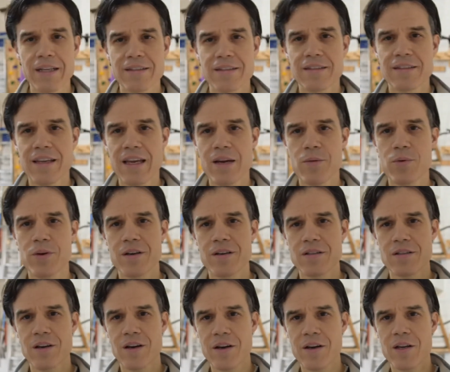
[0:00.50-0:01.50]
today we are
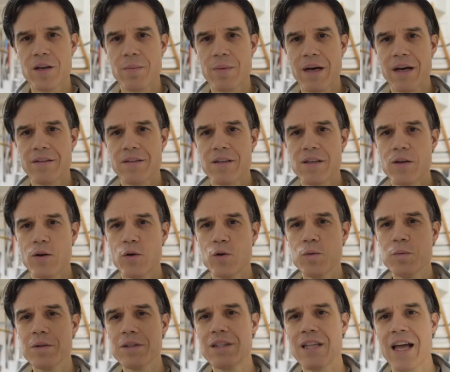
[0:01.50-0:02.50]
talking about the
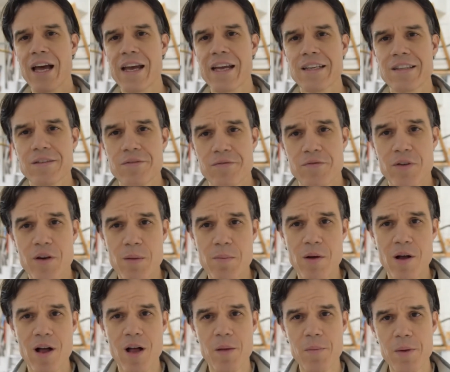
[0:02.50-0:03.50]
Uber Light from
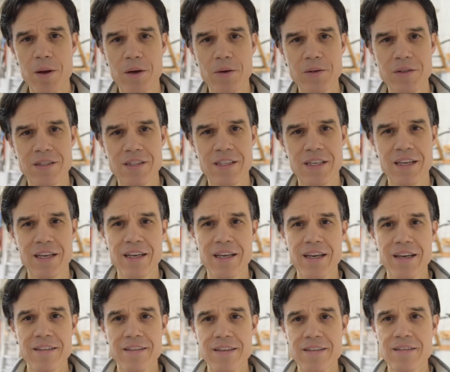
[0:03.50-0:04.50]
Almost.
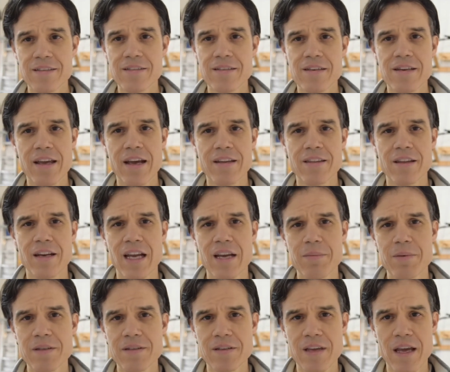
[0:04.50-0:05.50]
This is a deck that I've
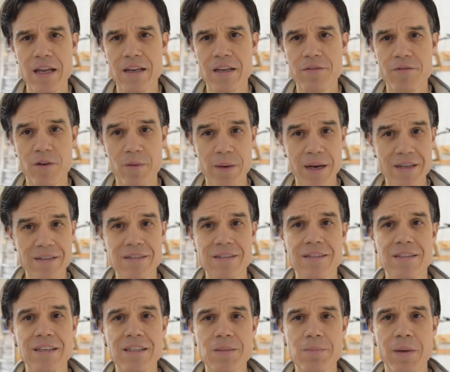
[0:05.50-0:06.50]
been skating for about
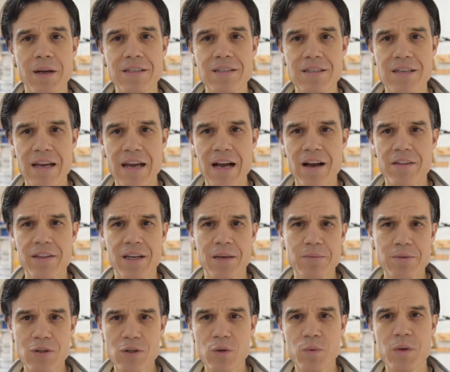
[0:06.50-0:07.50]
6 months now. I think I'm
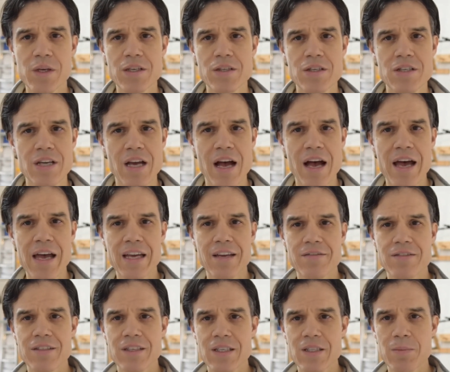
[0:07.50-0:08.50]
2 weeks shy
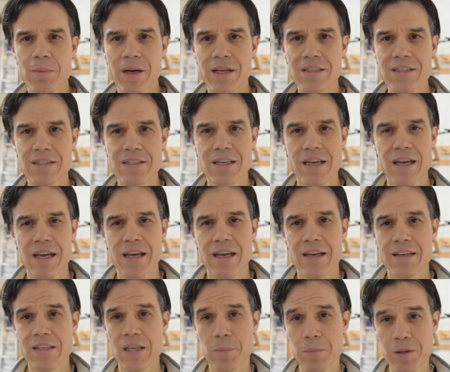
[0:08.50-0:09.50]
of 6 months.
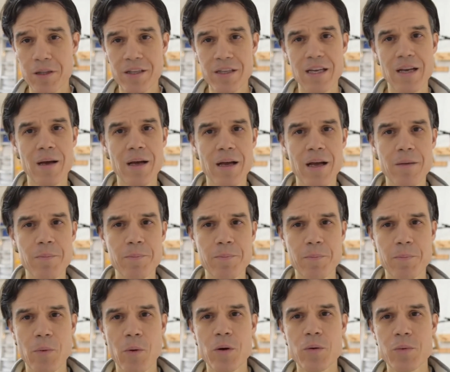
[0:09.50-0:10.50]
Typically a
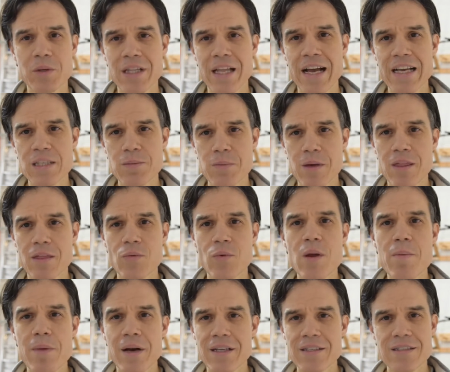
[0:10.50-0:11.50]
board will last me
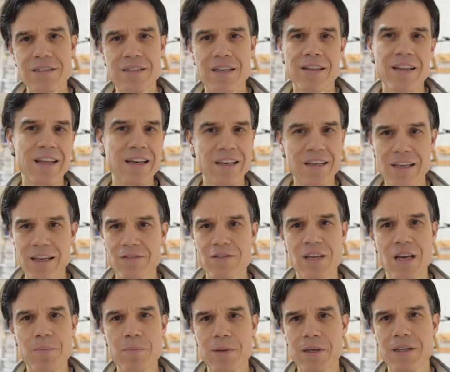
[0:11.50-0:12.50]
3 months and then it gives
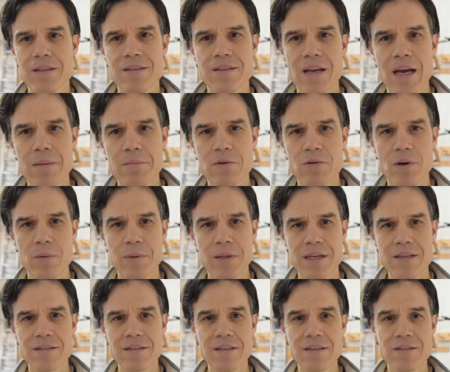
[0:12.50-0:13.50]
up and it's time to
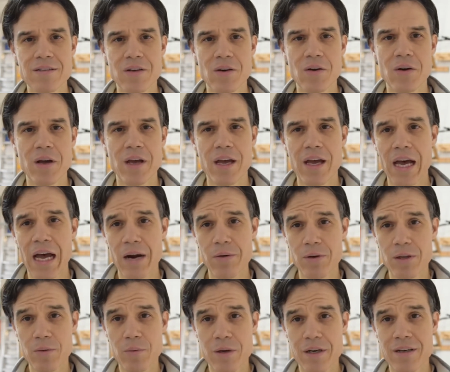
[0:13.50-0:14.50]
replace it. So I
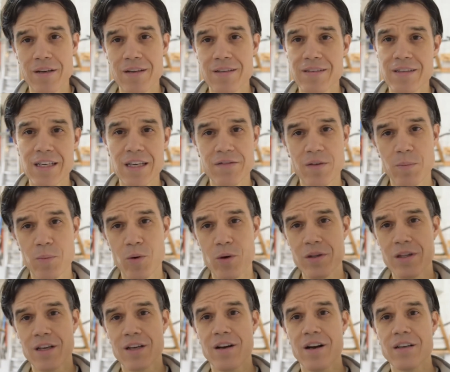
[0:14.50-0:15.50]
really wanted to see if a board
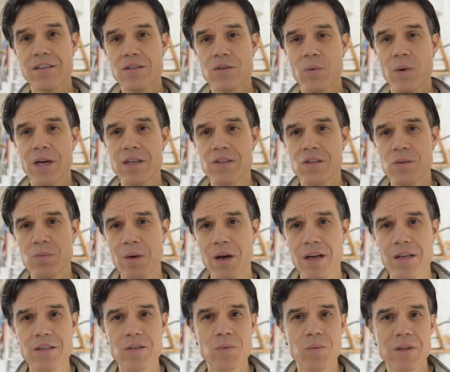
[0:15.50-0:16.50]
that costs twice as
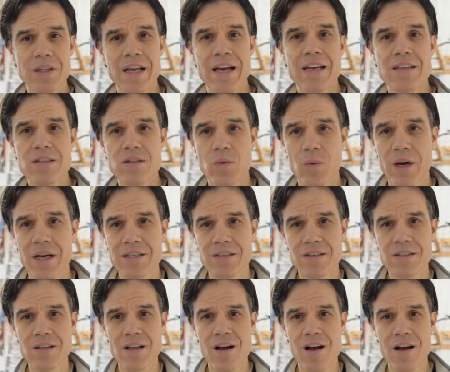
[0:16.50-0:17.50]
much will last twice
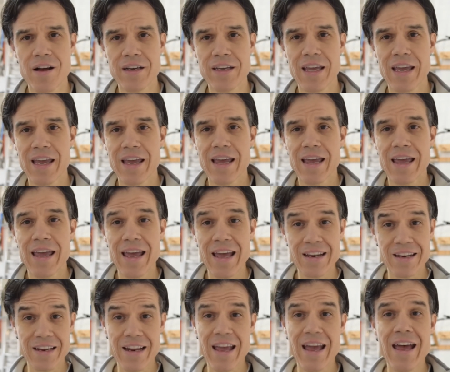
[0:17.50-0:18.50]
as long.
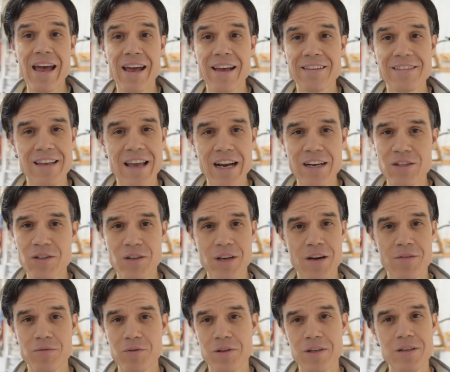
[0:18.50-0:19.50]
And it has. Actually,
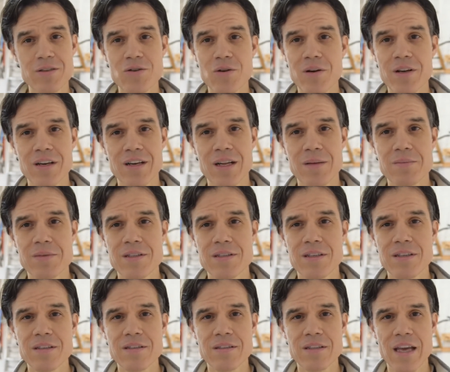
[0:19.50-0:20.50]
I've really enjoyed it. I'm
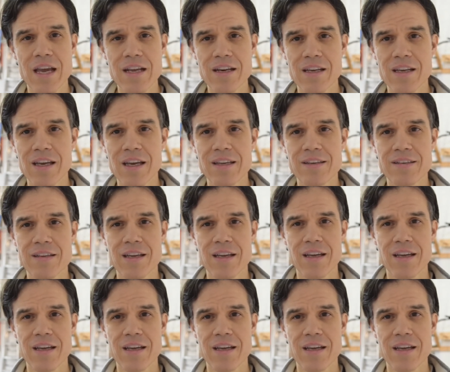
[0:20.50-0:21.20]
still skating it.